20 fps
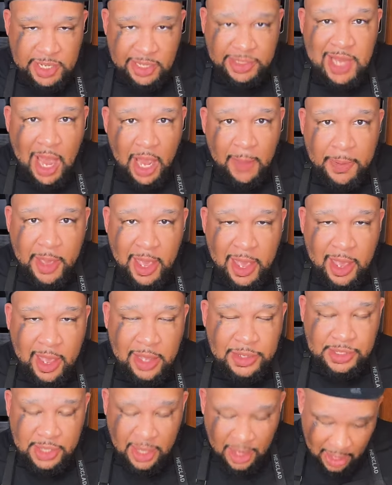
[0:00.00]
TikTok
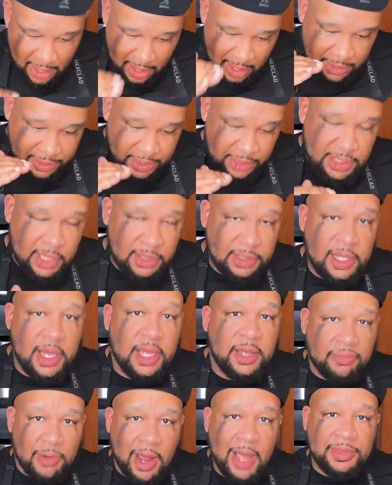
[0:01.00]
page. There's a
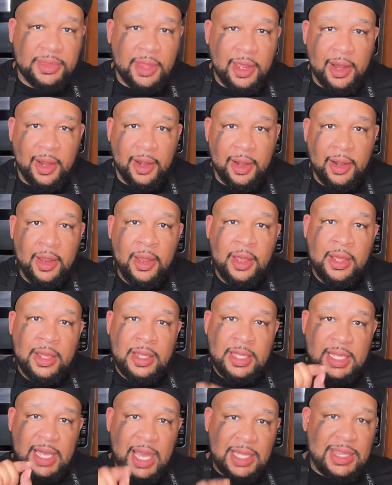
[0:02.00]
link right there.
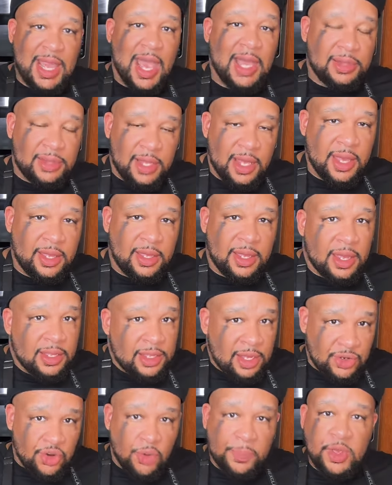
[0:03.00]
Hit that link
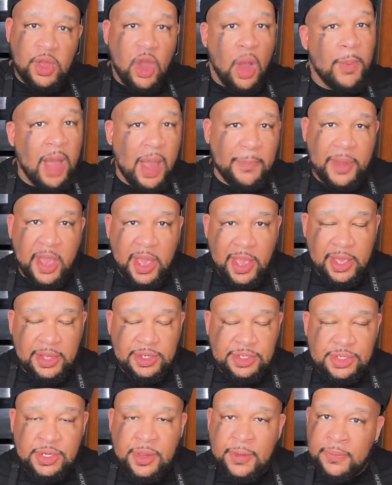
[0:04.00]
and you'll be on my
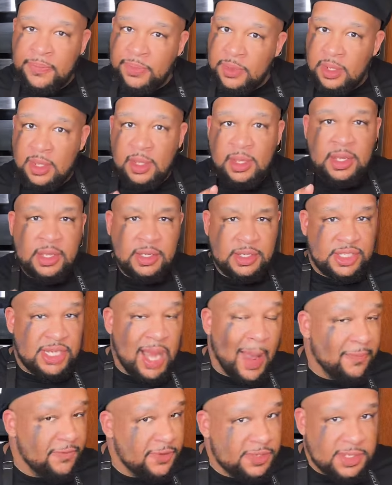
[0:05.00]
page.
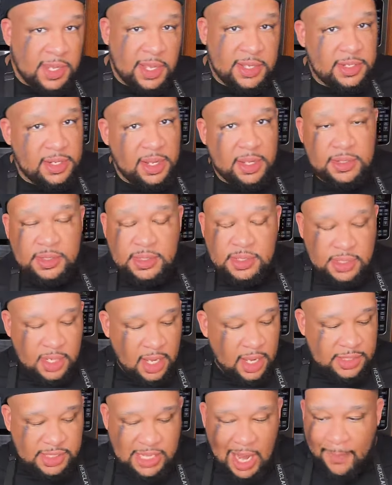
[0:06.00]
Shop for
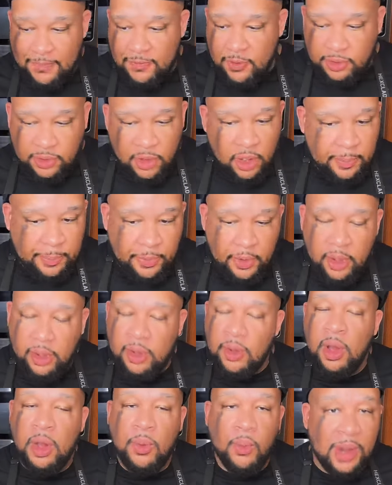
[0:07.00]
seasonings, shop for a
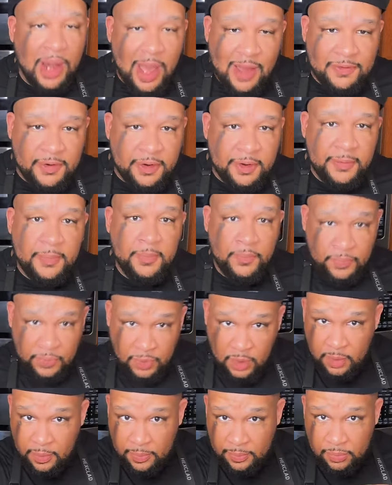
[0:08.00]
cookbook, whatever.
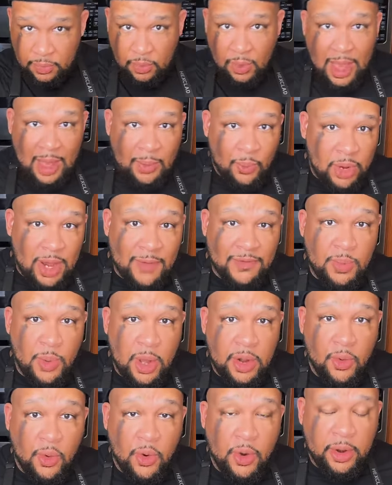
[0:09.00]
Whatever you
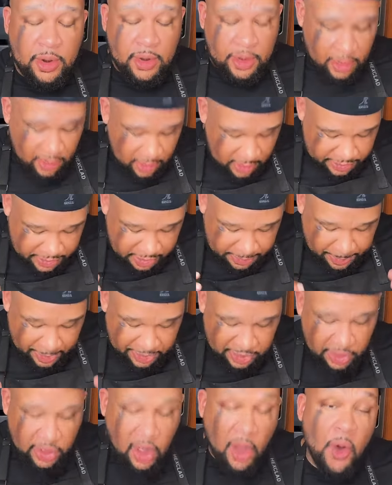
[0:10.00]
want to order, just
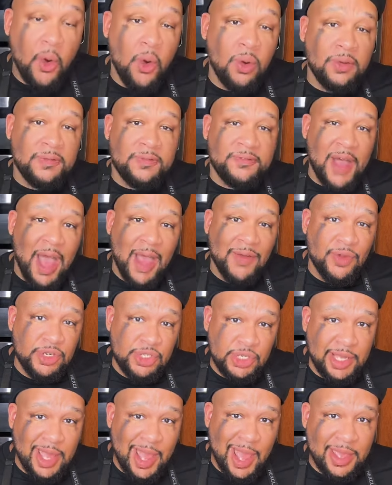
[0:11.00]
put the code
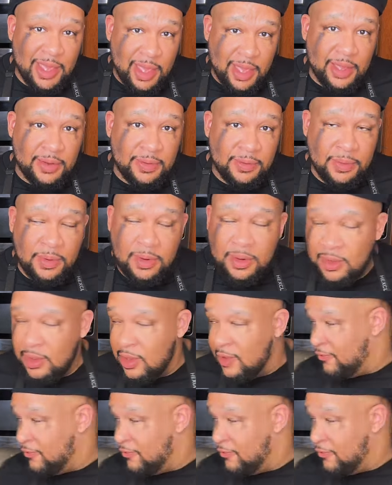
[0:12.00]
500K in